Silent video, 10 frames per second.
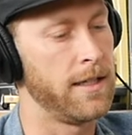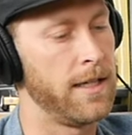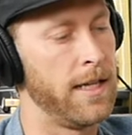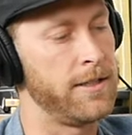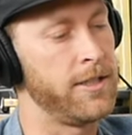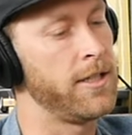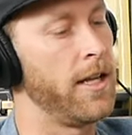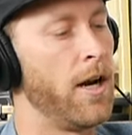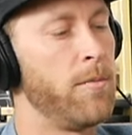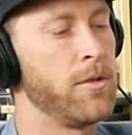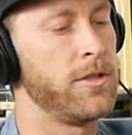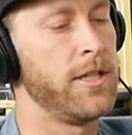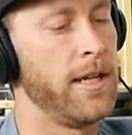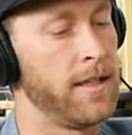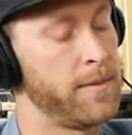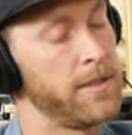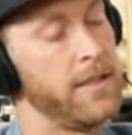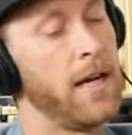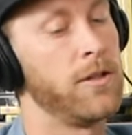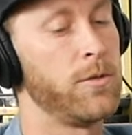It, it almost changed, especially
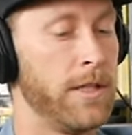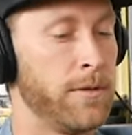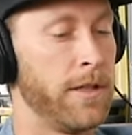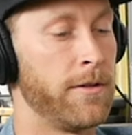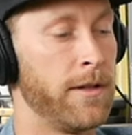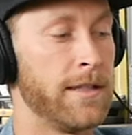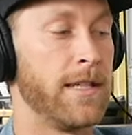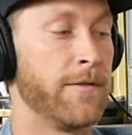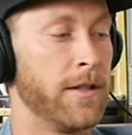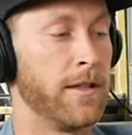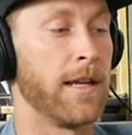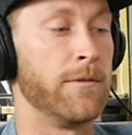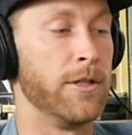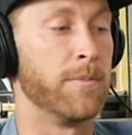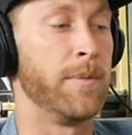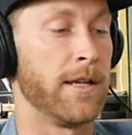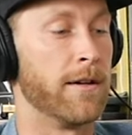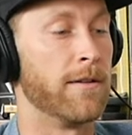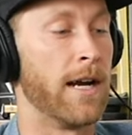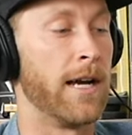now in twenty twenty-three, it's different than like when you're picking
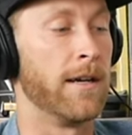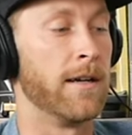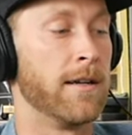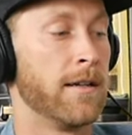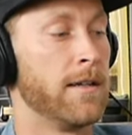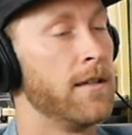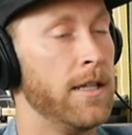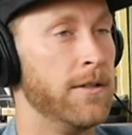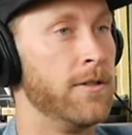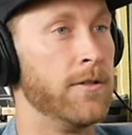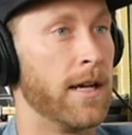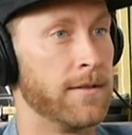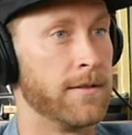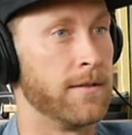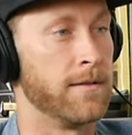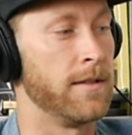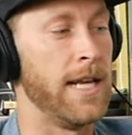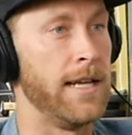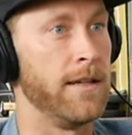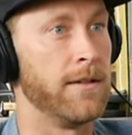a rider in two thousand
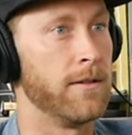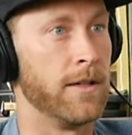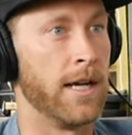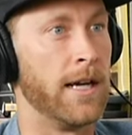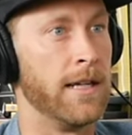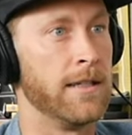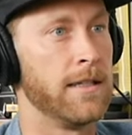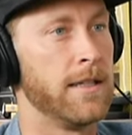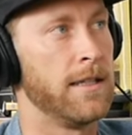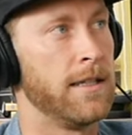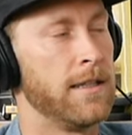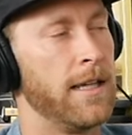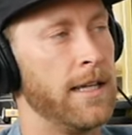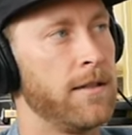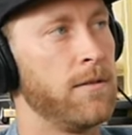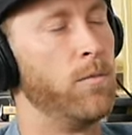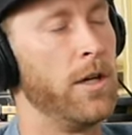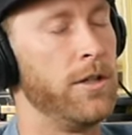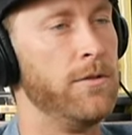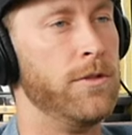eight or nine, like
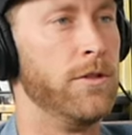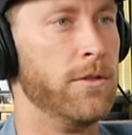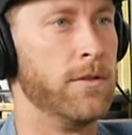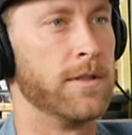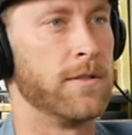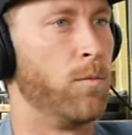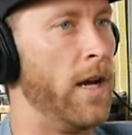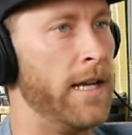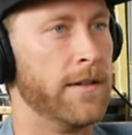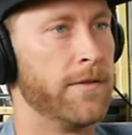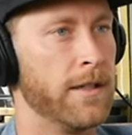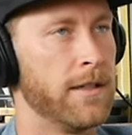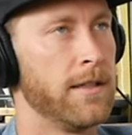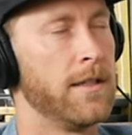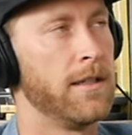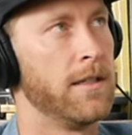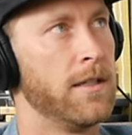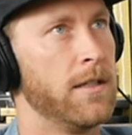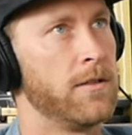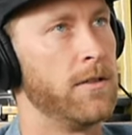what you do is way different.
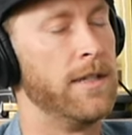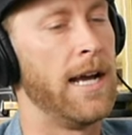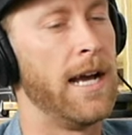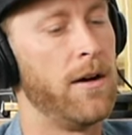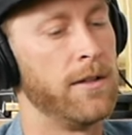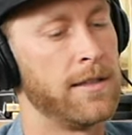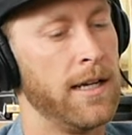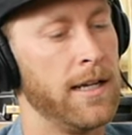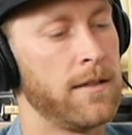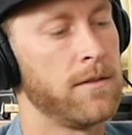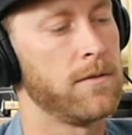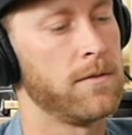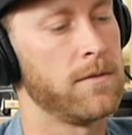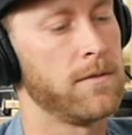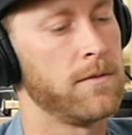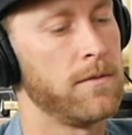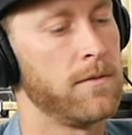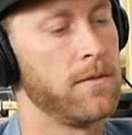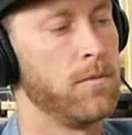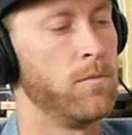So now it's like,
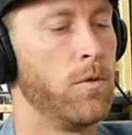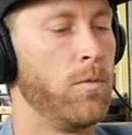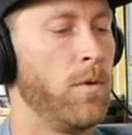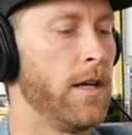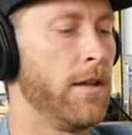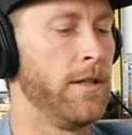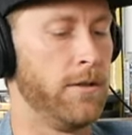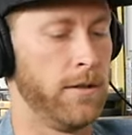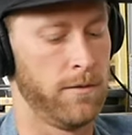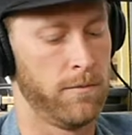well, what are they doing?